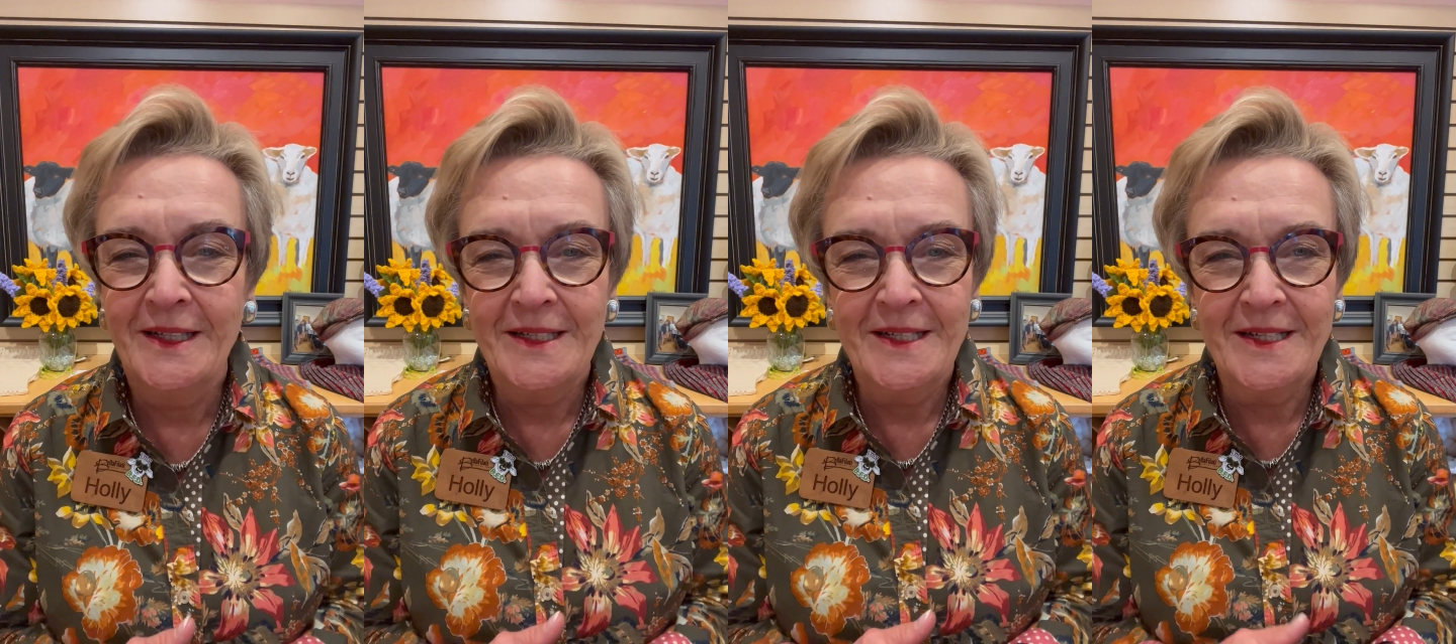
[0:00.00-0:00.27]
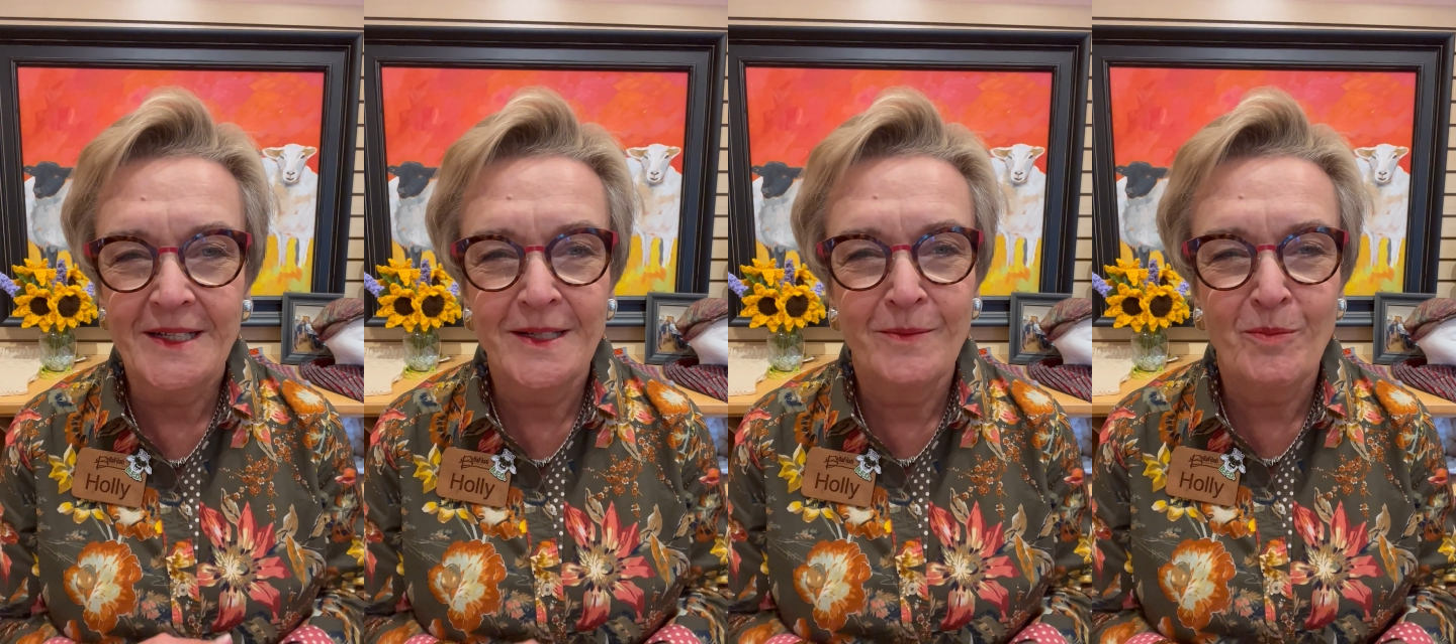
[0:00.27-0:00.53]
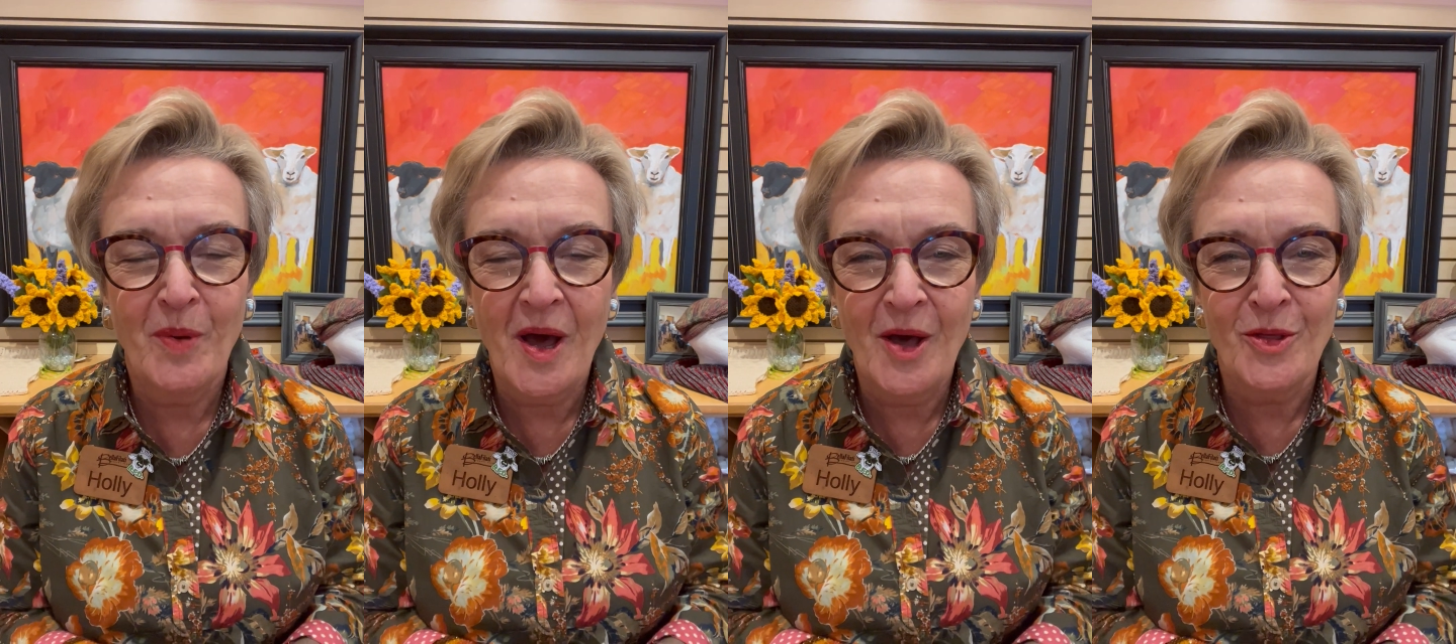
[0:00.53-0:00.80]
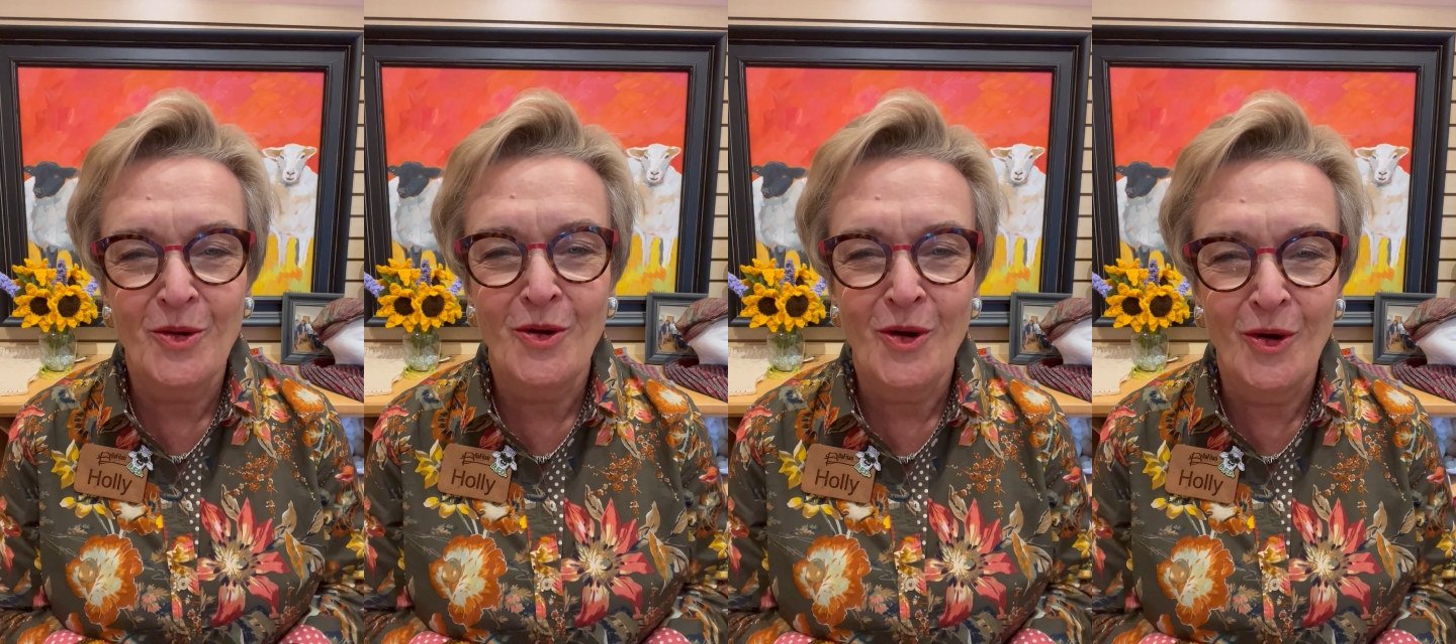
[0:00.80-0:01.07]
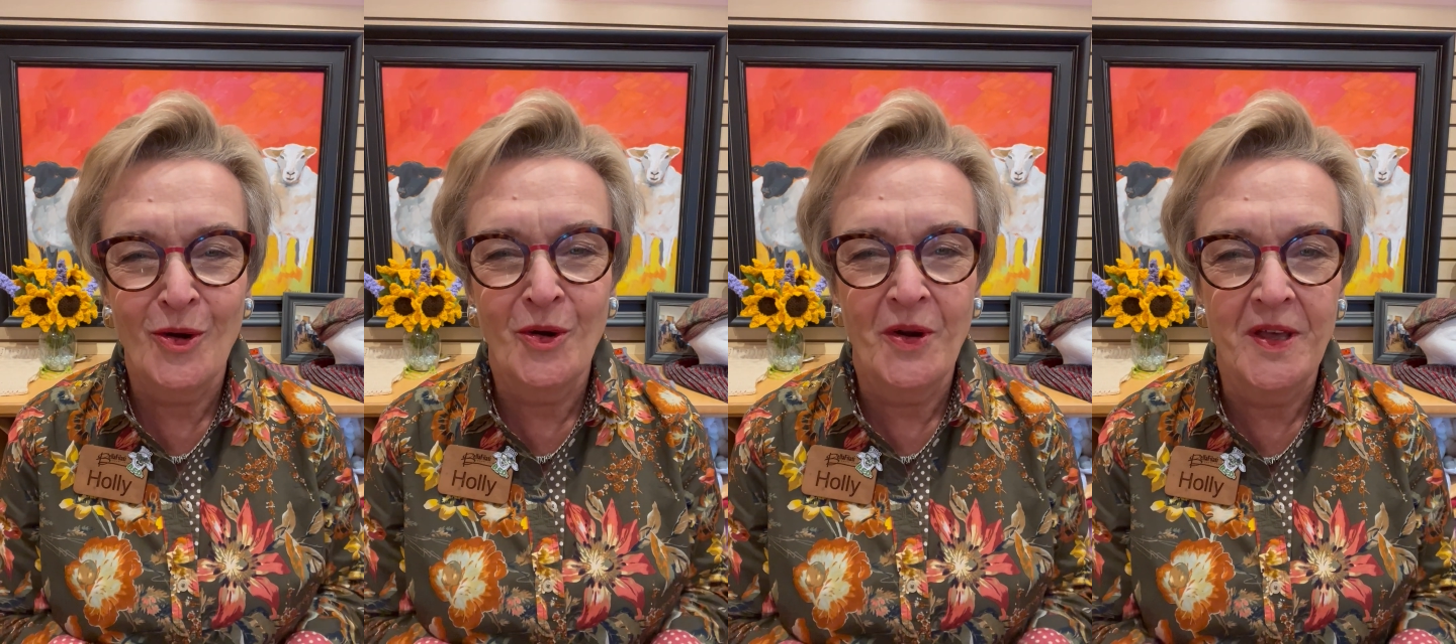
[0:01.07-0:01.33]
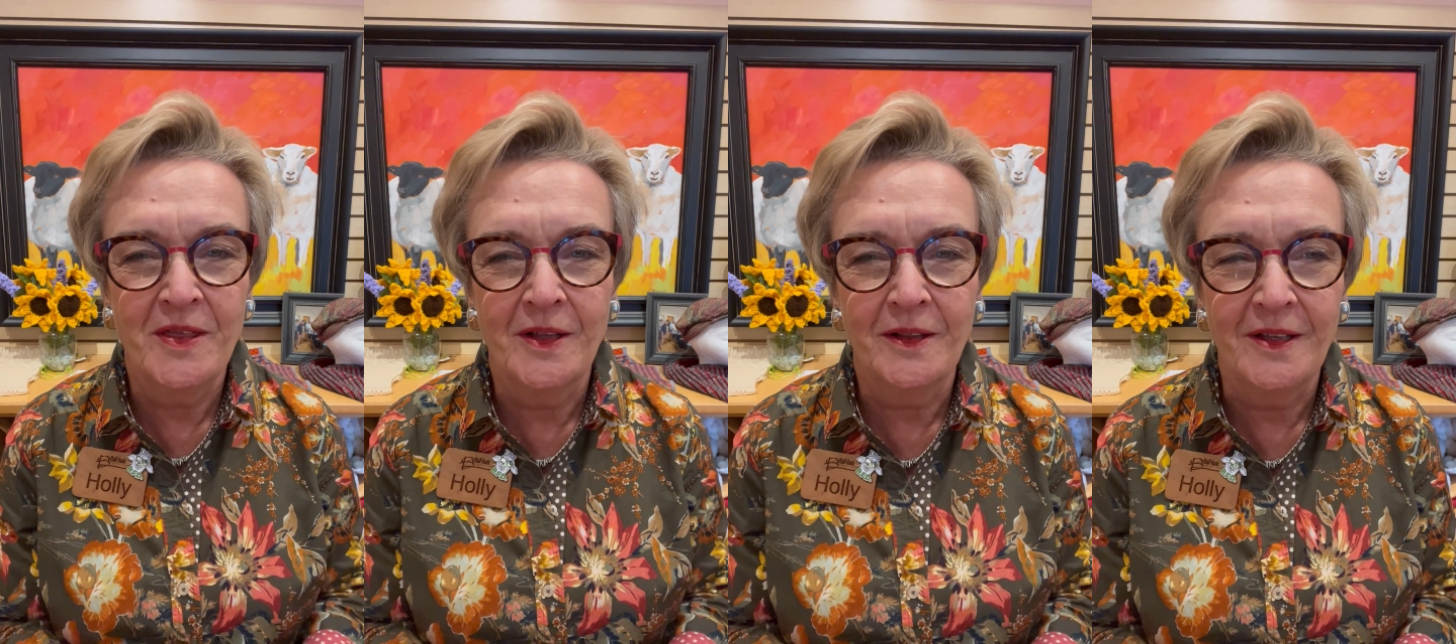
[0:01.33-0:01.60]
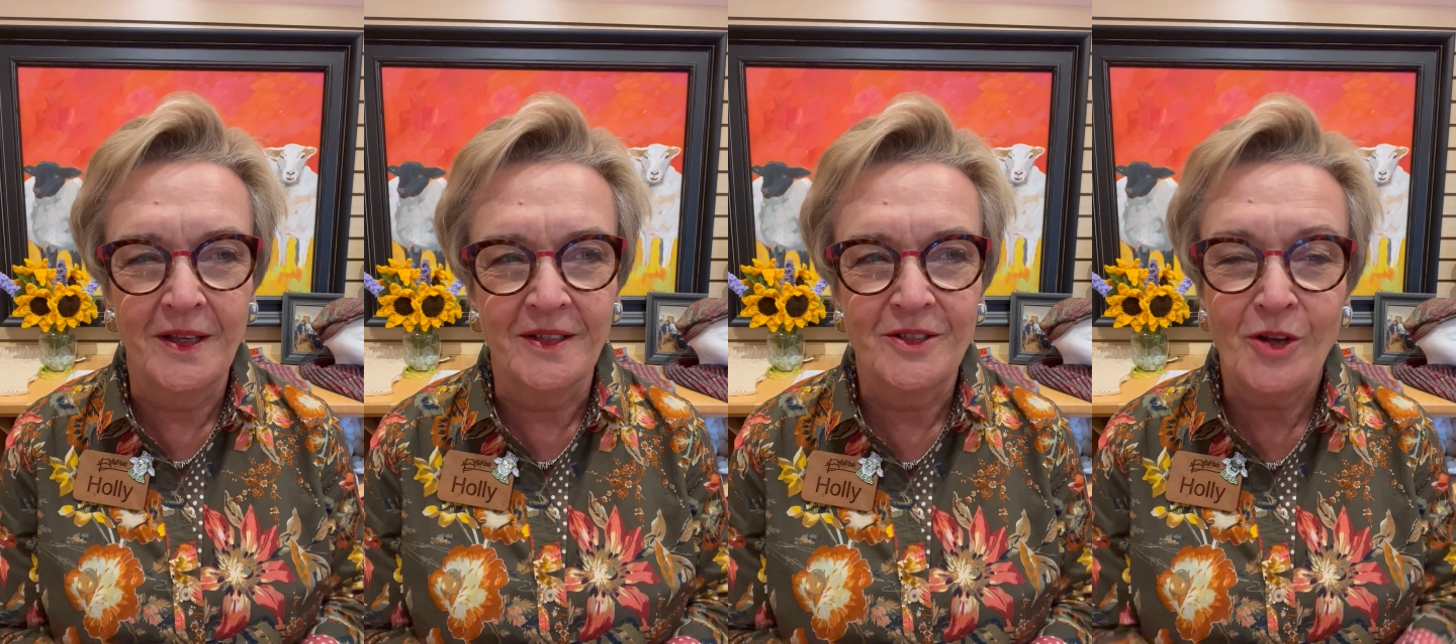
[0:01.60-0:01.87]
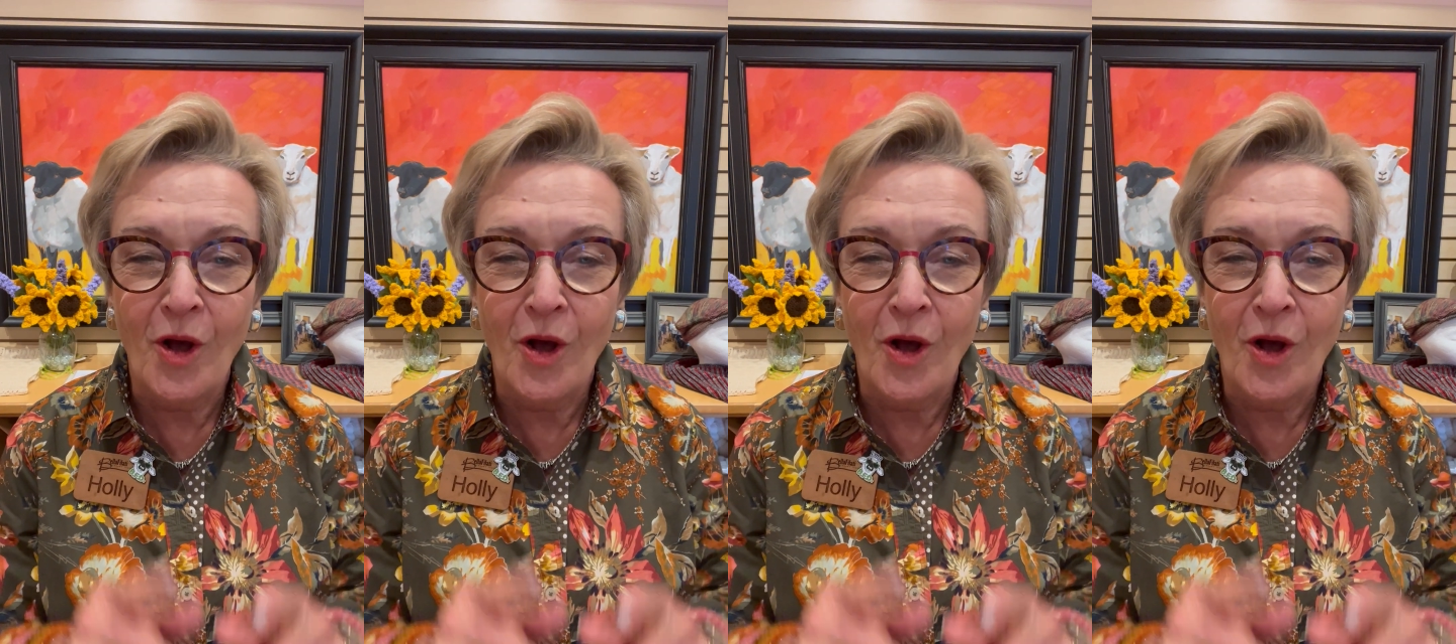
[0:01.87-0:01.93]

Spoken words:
Didn't bother her in the least,